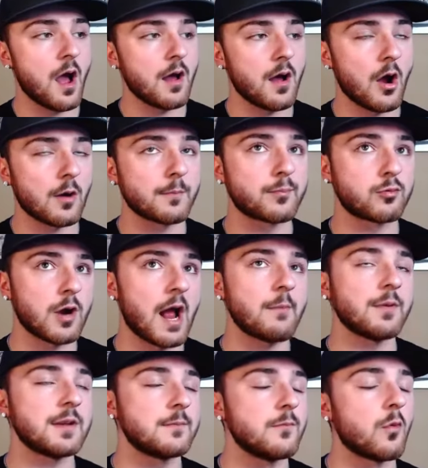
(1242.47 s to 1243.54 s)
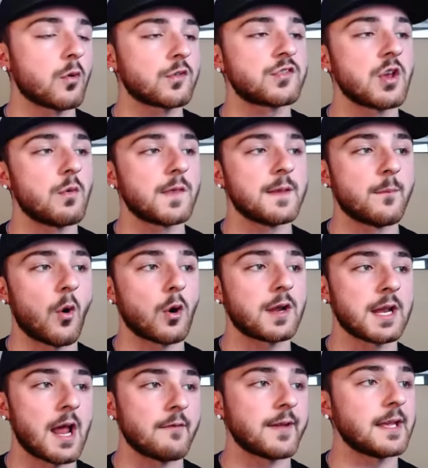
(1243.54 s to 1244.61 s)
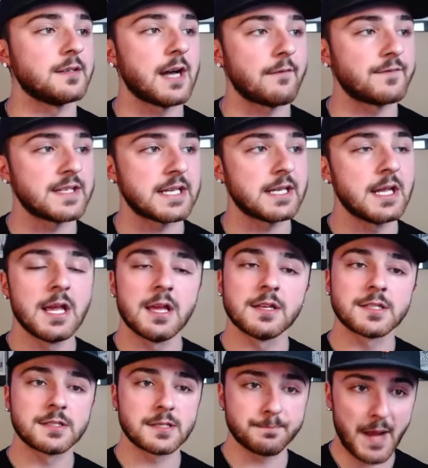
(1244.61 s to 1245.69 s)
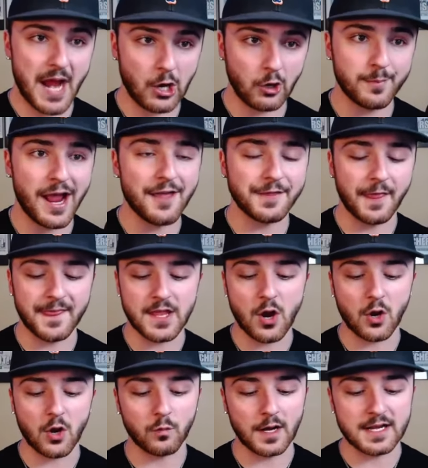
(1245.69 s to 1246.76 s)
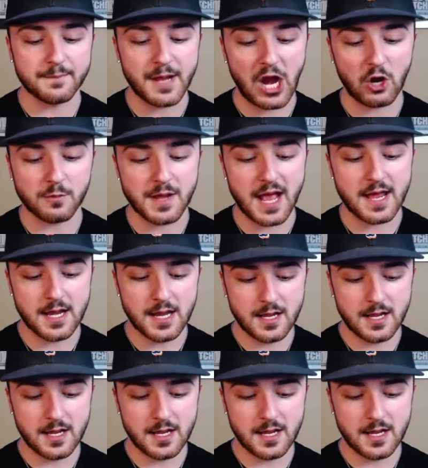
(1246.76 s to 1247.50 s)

are probably more so in the market of a lefty power bat than they are a righty power bat.